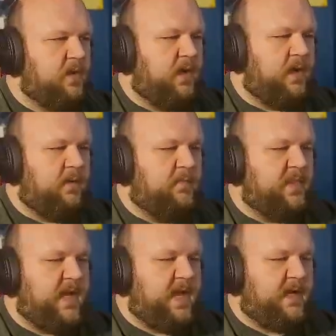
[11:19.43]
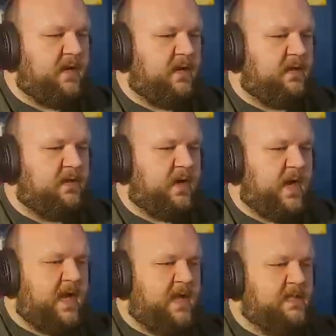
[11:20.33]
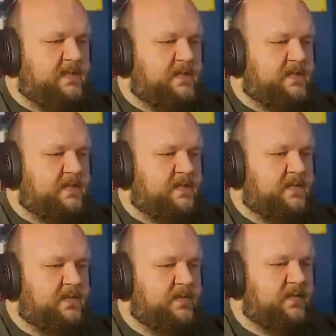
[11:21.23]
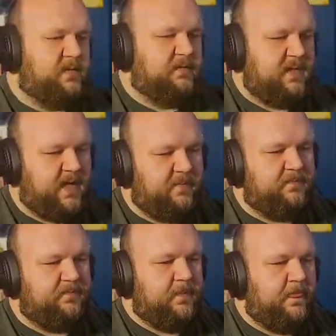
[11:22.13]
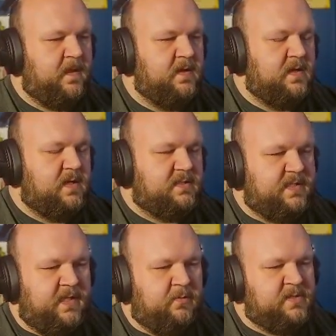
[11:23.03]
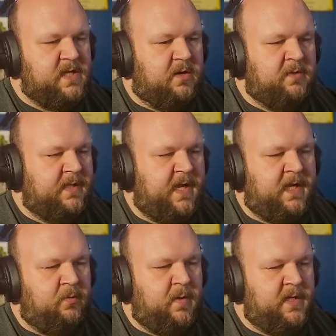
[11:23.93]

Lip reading: that character has, yeah. See, there was not really any way